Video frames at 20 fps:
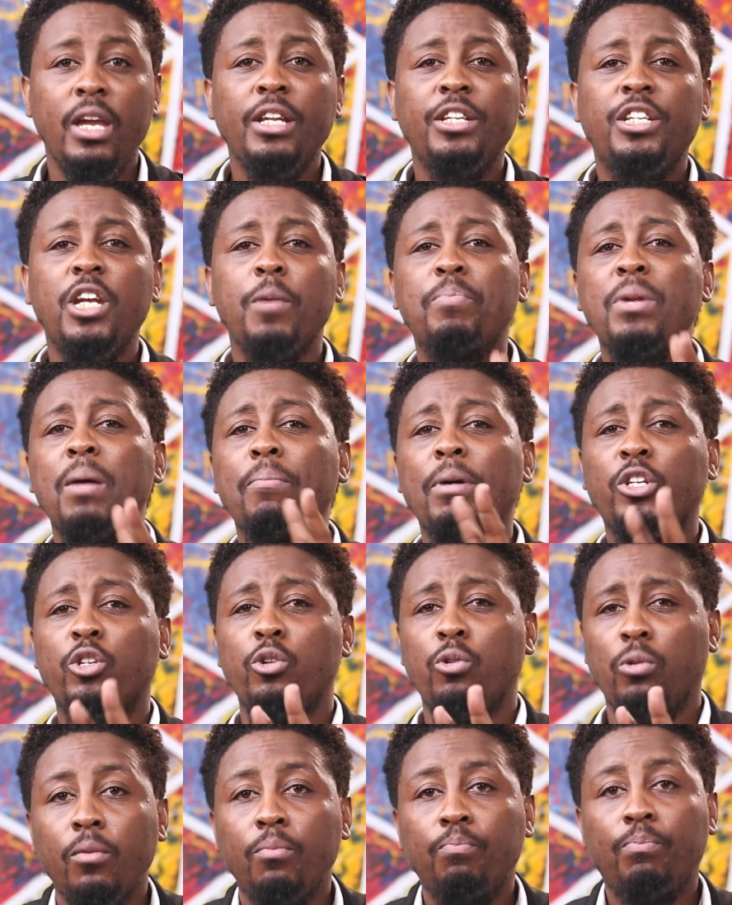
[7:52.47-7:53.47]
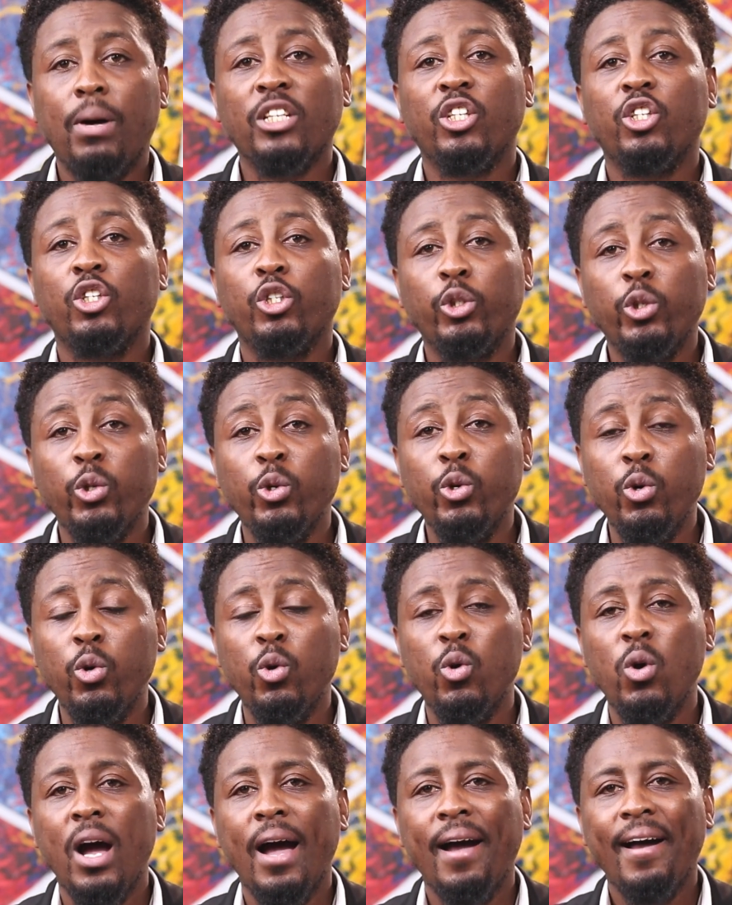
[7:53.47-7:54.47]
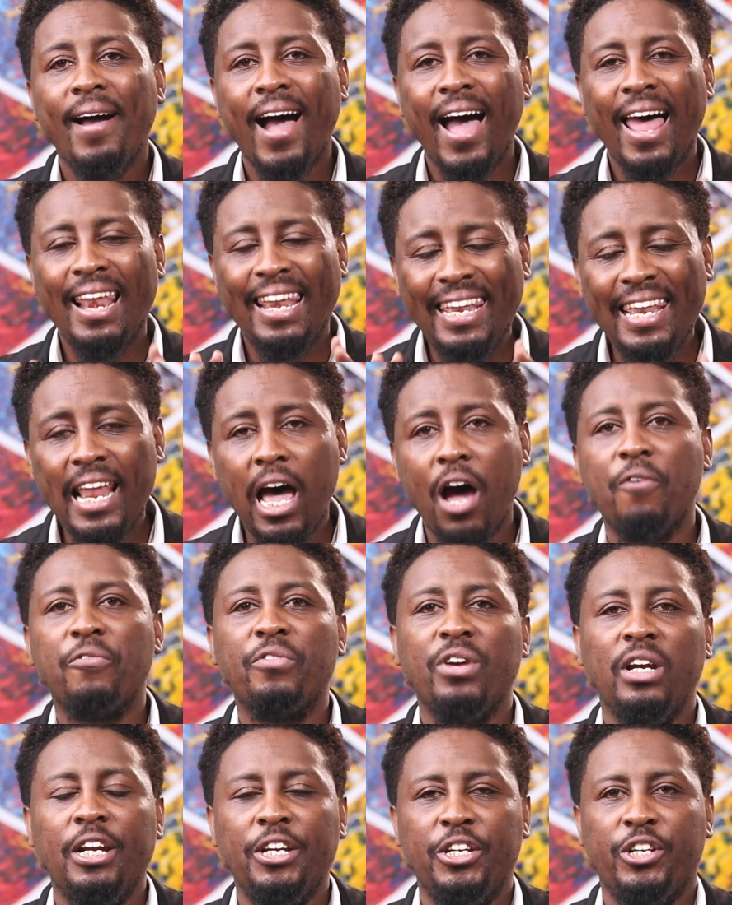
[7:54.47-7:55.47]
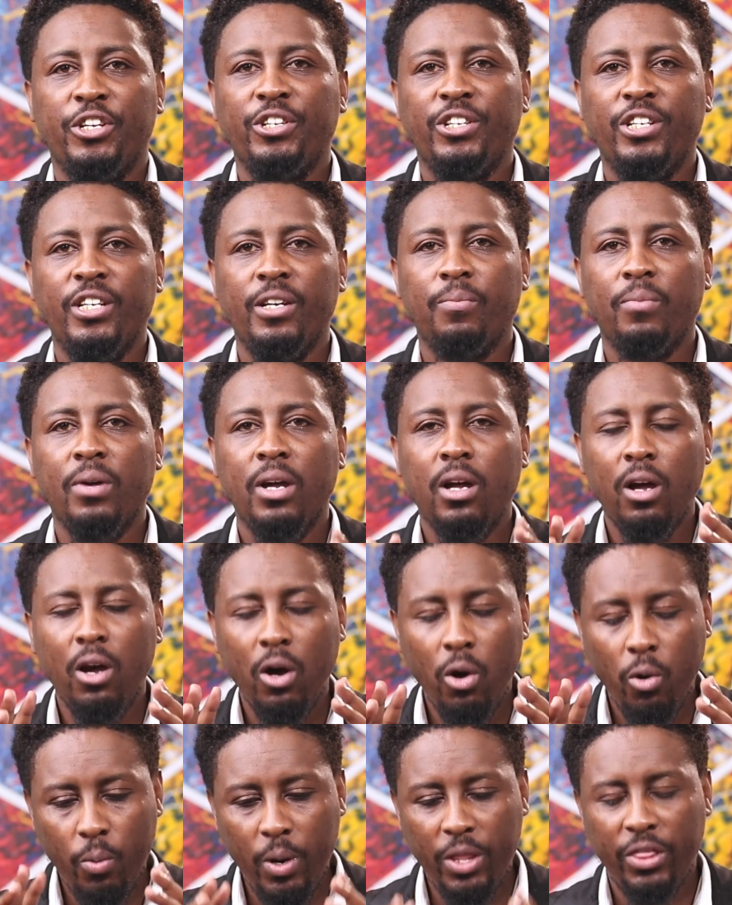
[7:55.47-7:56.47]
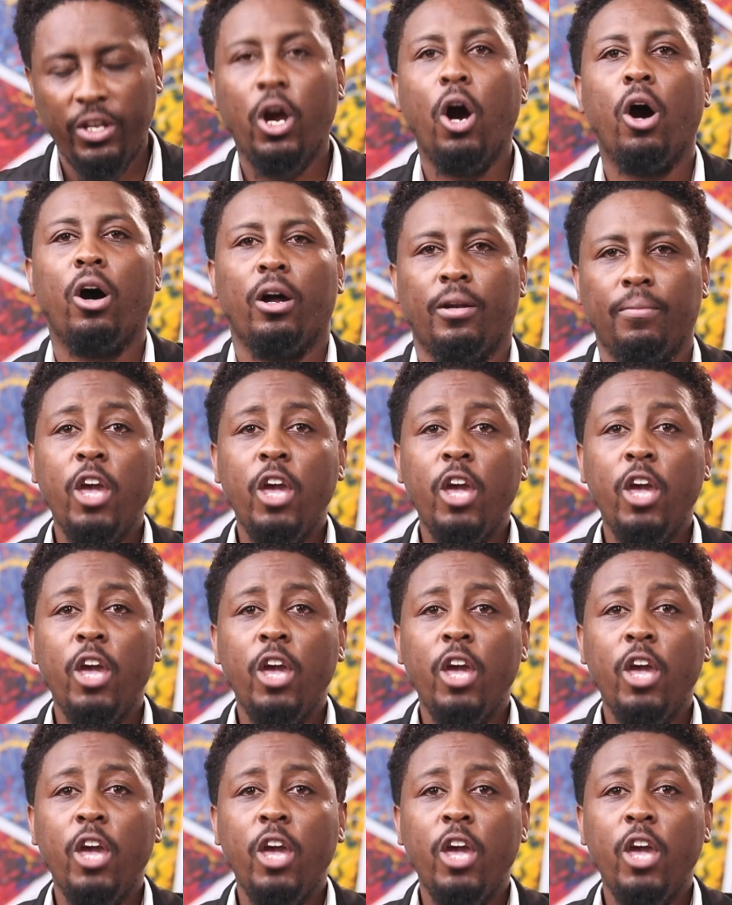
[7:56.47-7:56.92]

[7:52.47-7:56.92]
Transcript: Tip number 2, pursue a love relationship with God.